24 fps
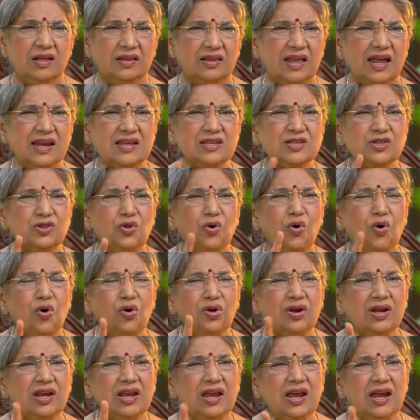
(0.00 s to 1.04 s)
There is
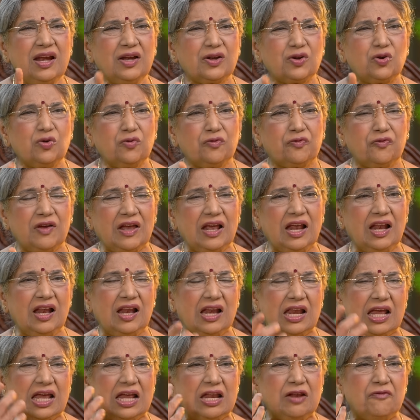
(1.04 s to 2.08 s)
no need to feel
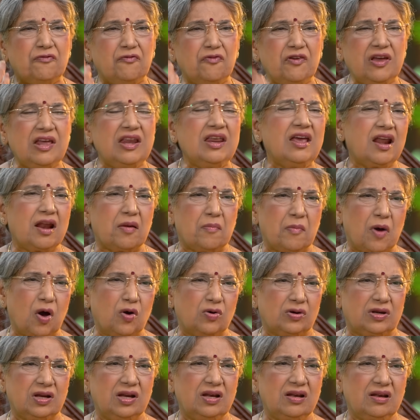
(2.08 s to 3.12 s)
inferior
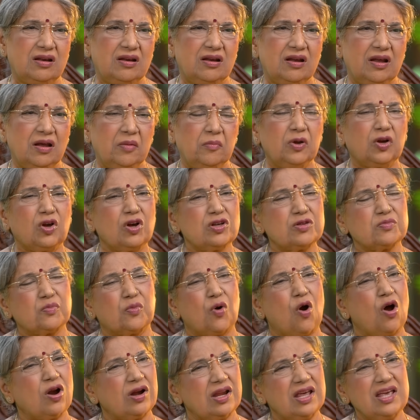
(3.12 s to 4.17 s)
about it, because
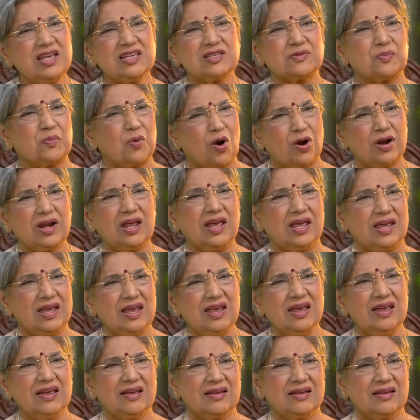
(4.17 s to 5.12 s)
body is body,